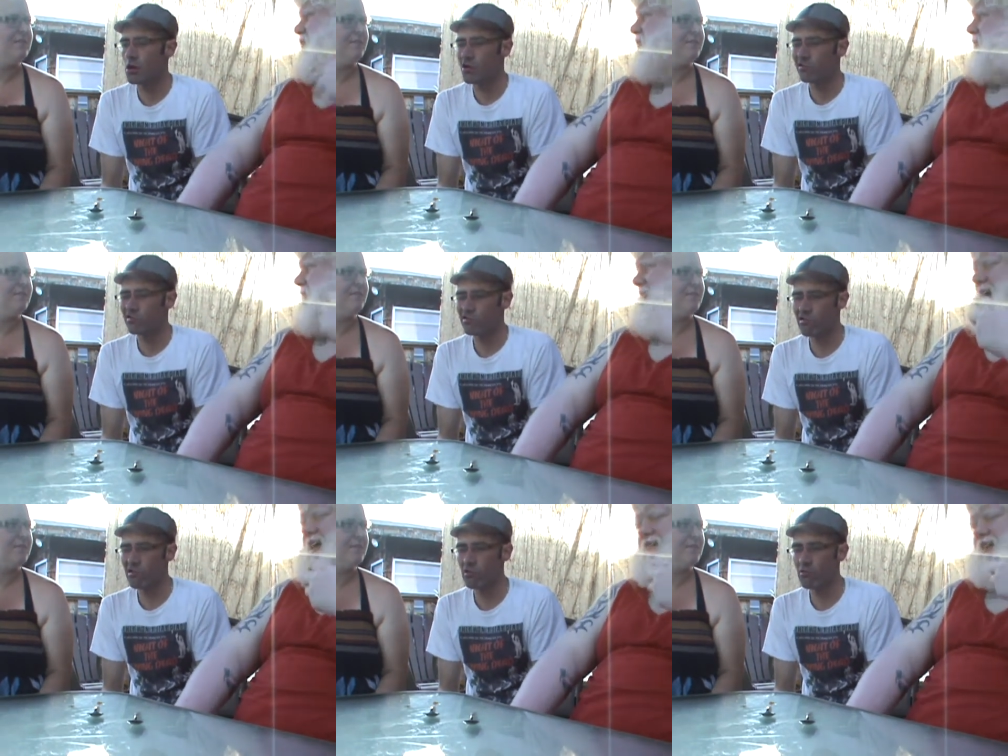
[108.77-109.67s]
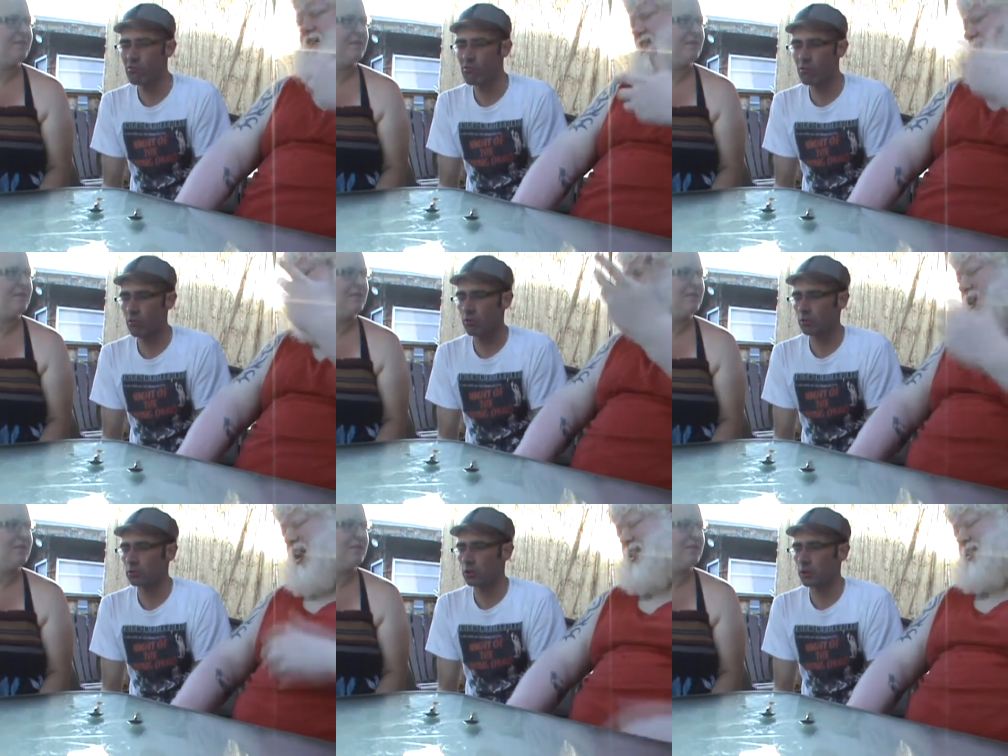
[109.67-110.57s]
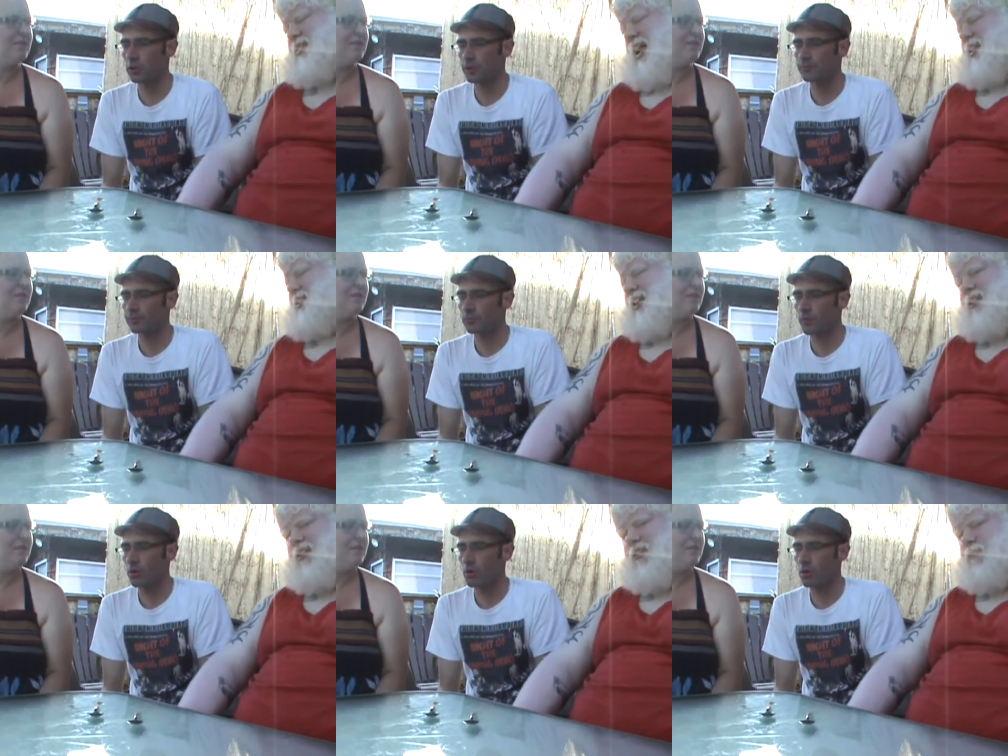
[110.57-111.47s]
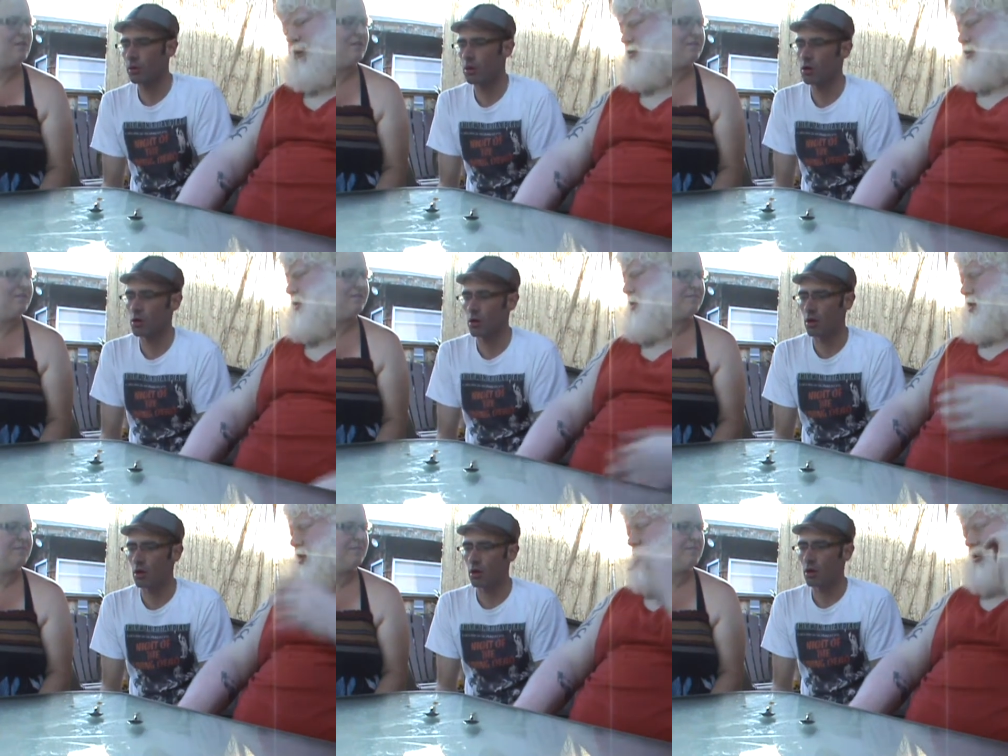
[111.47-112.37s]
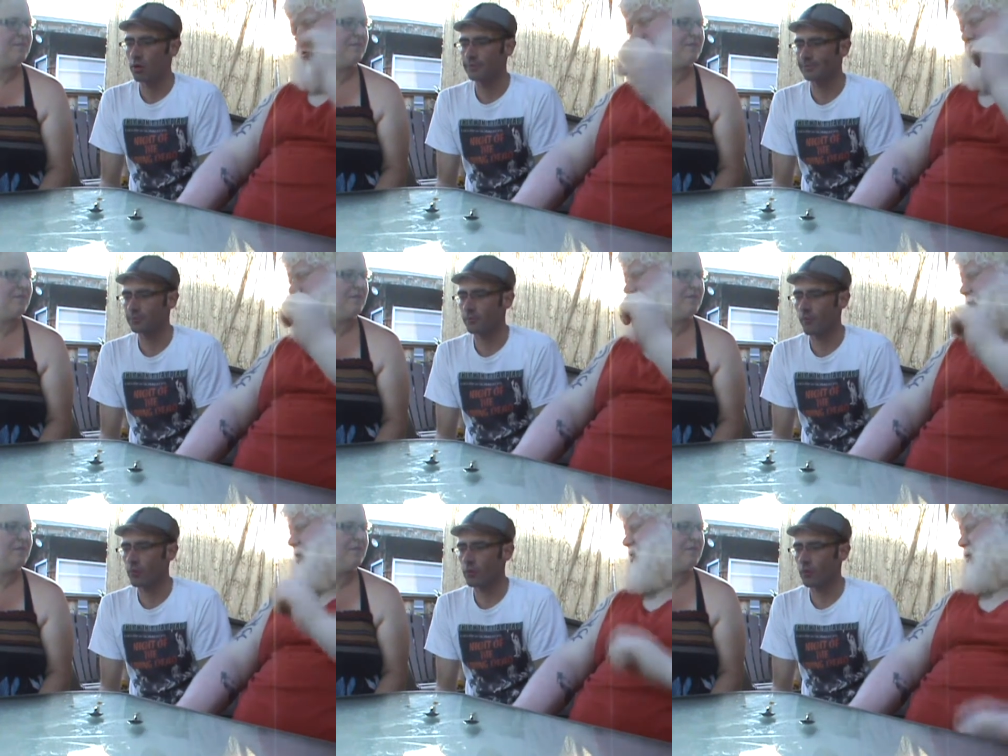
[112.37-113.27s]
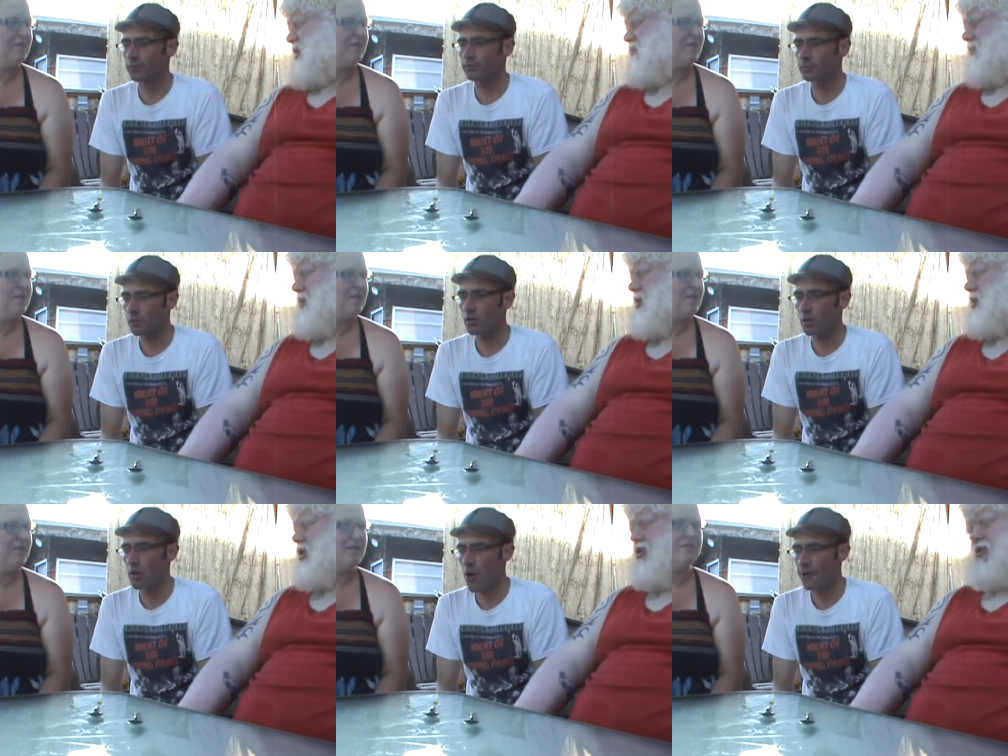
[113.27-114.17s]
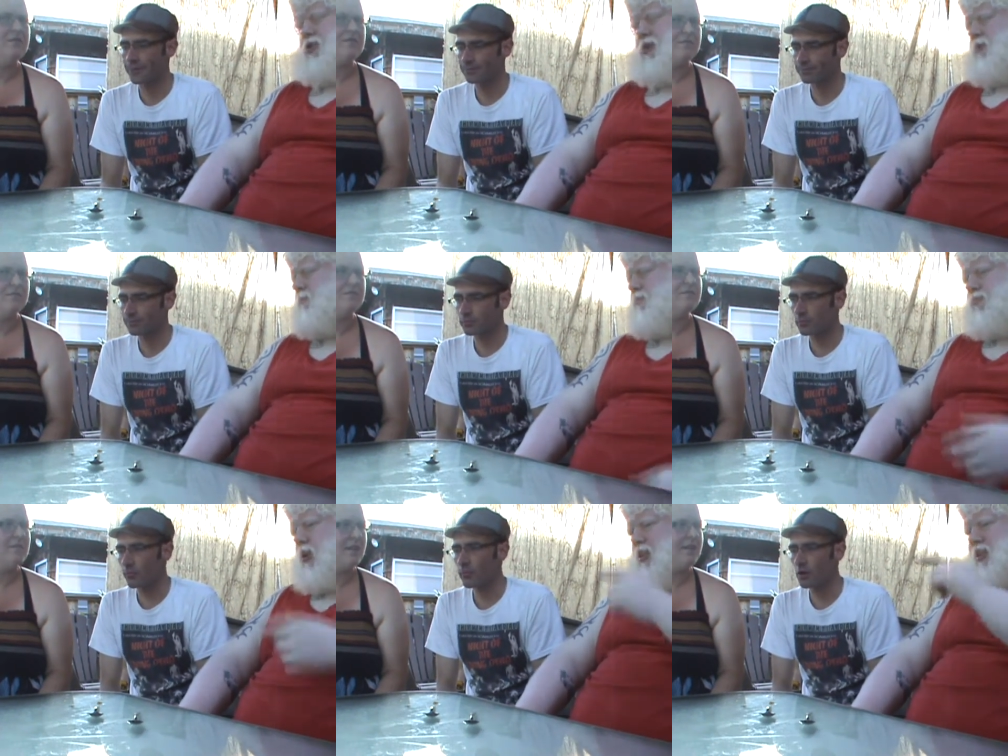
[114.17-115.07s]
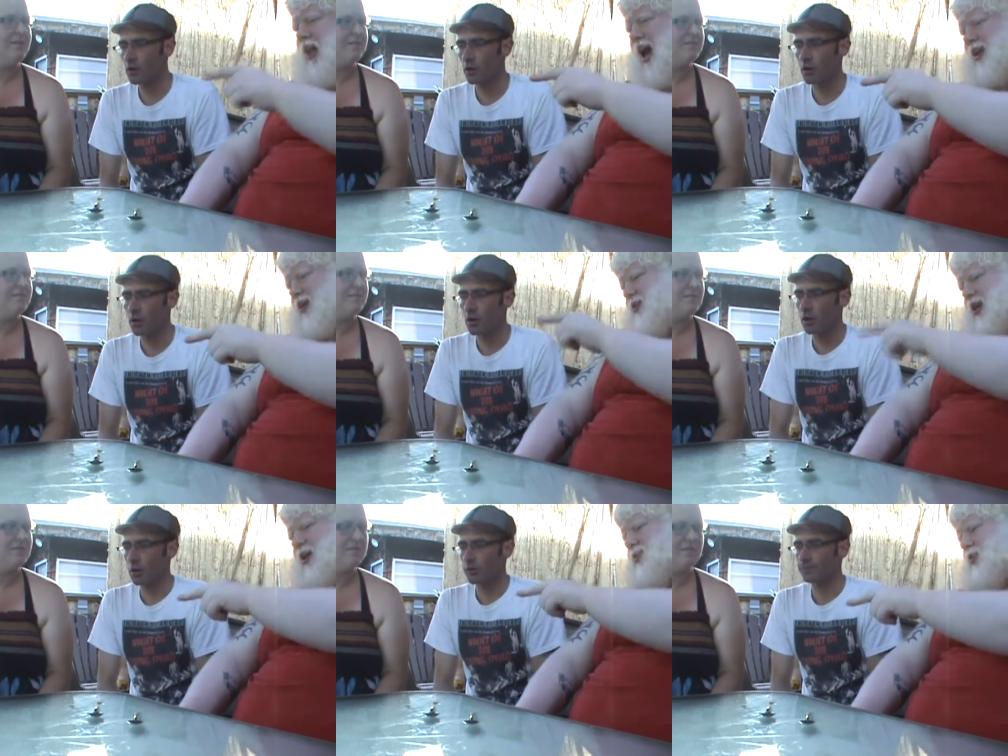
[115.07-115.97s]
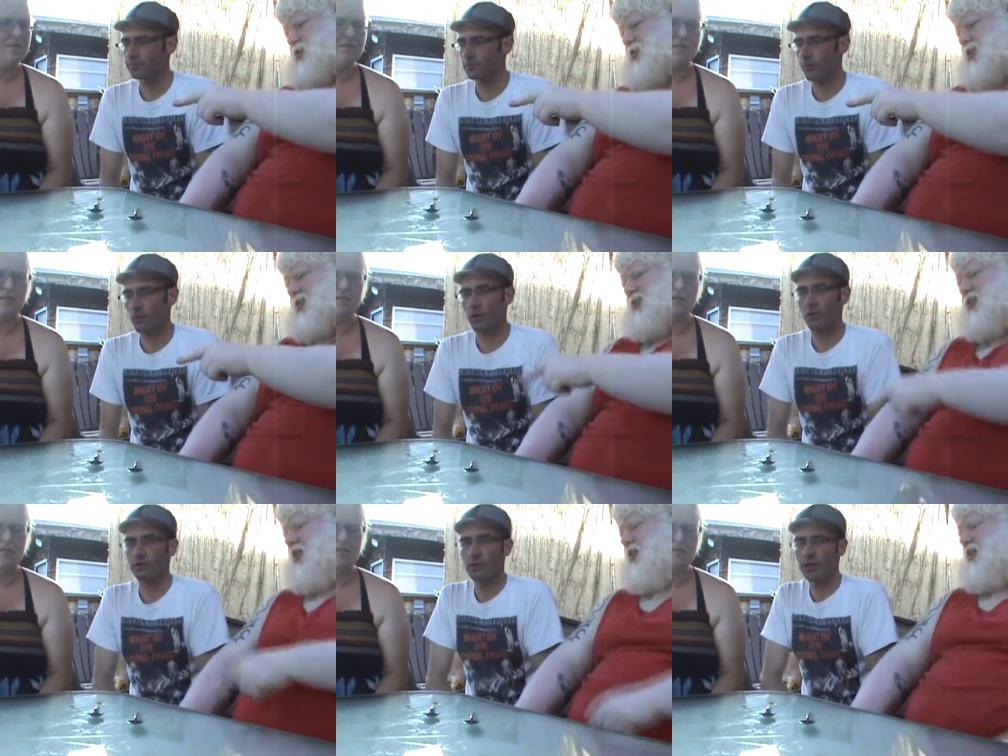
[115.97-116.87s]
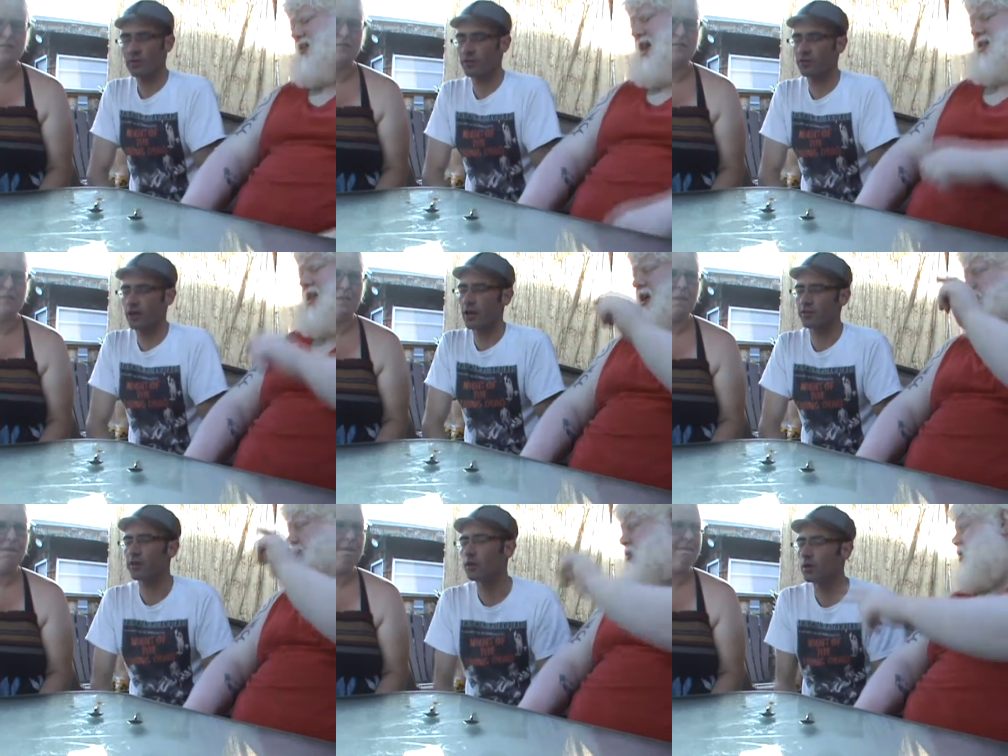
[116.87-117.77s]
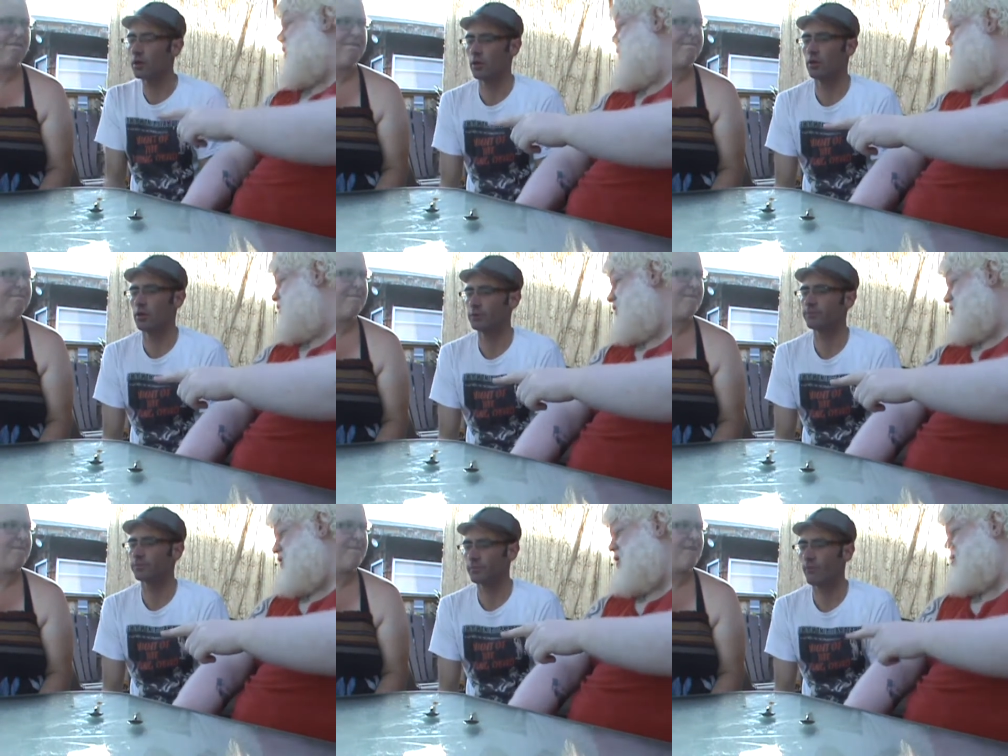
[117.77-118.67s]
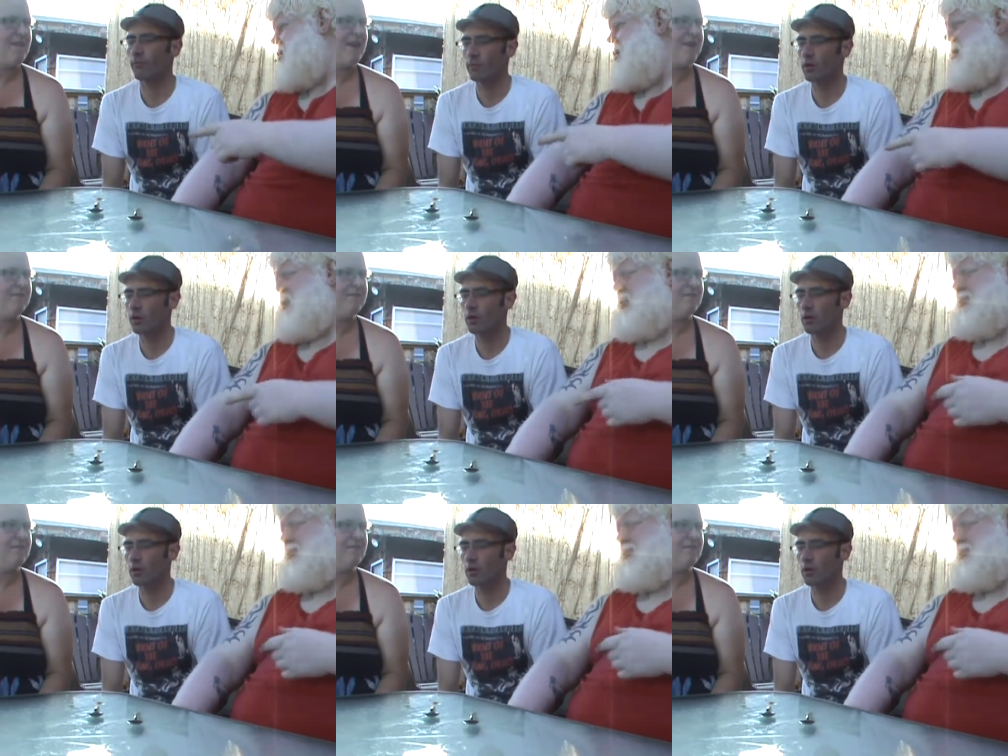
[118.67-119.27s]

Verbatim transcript: Mm-hmm. Fruity, tangy flavor. And this has that. Mixed with the nice little bit of spice from the ginger as well. Yeah. Yeah. That is an excellent sauce. That's a good That's sauce. Like a put-on-everything sauce. Yeah.